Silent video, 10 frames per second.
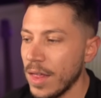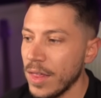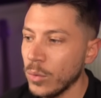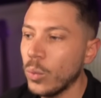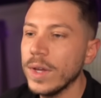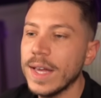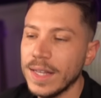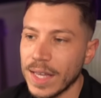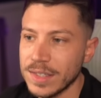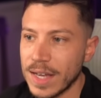We're
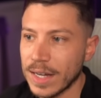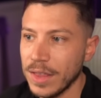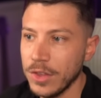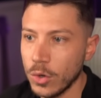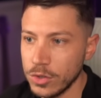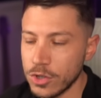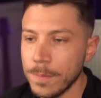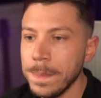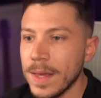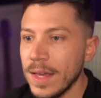getting exactly the order.
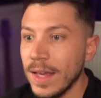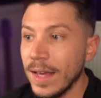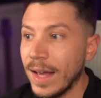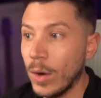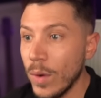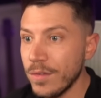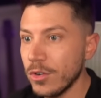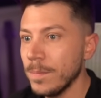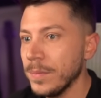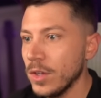
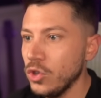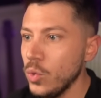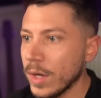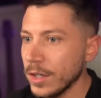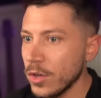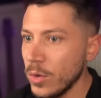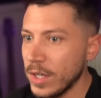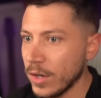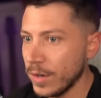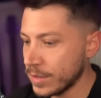However, you can go
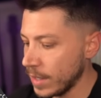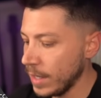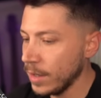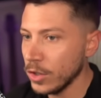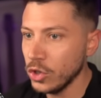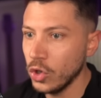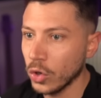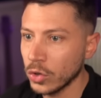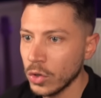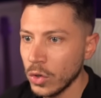here and say
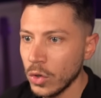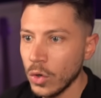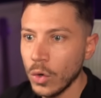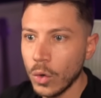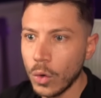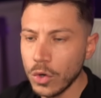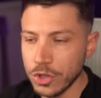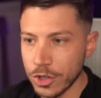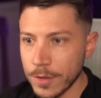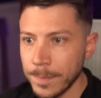dot
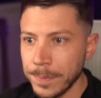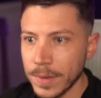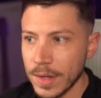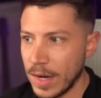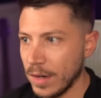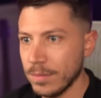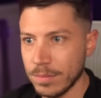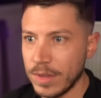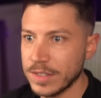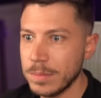order, and
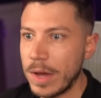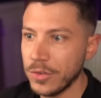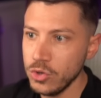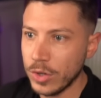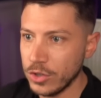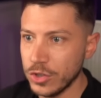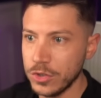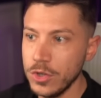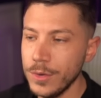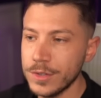that's a method you can just
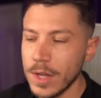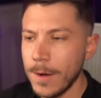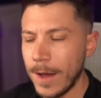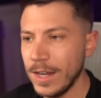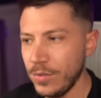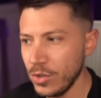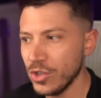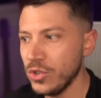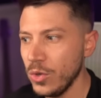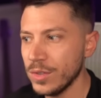use. And if you
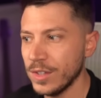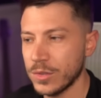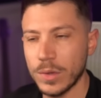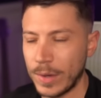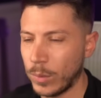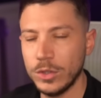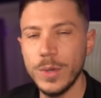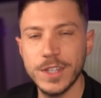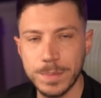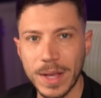just use this, what do you
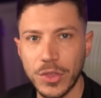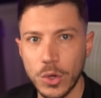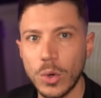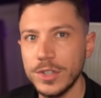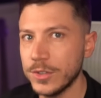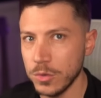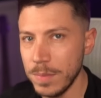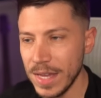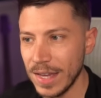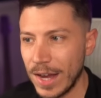expect the order to
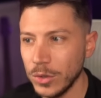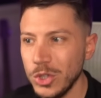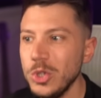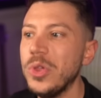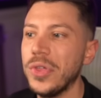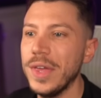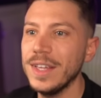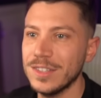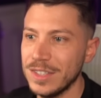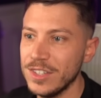be? How do you think
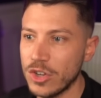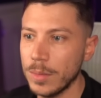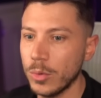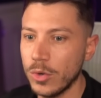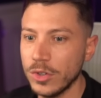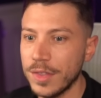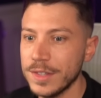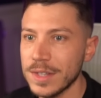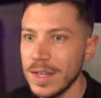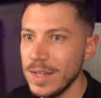C# will order
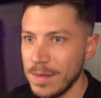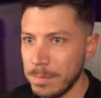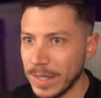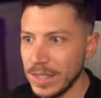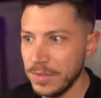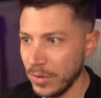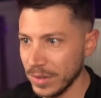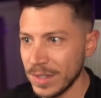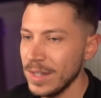this by default?